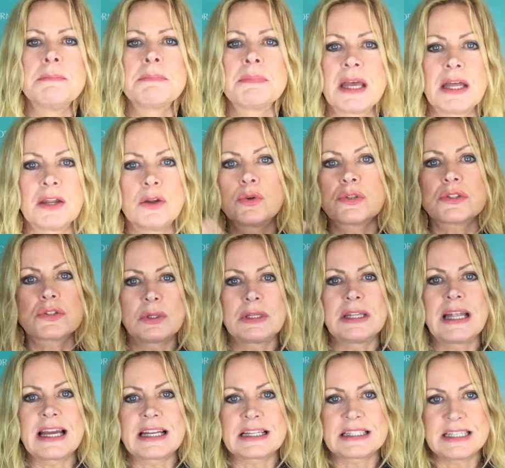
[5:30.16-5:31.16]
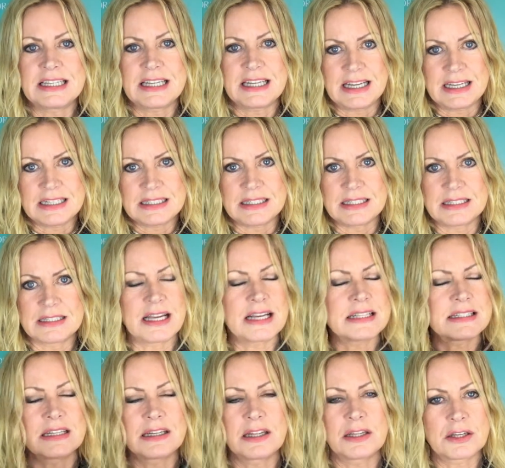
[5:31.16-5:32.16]
And also lactic acid, that's
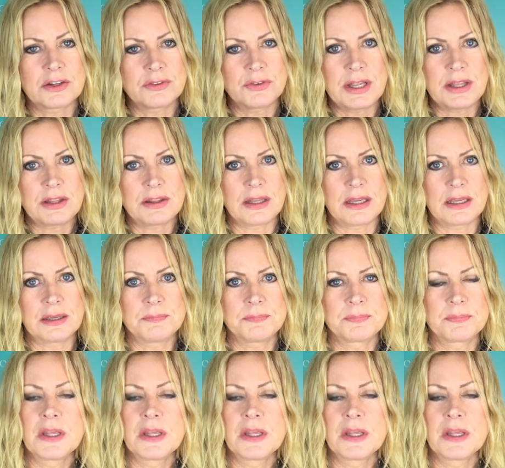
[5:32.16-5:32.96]
another great thing.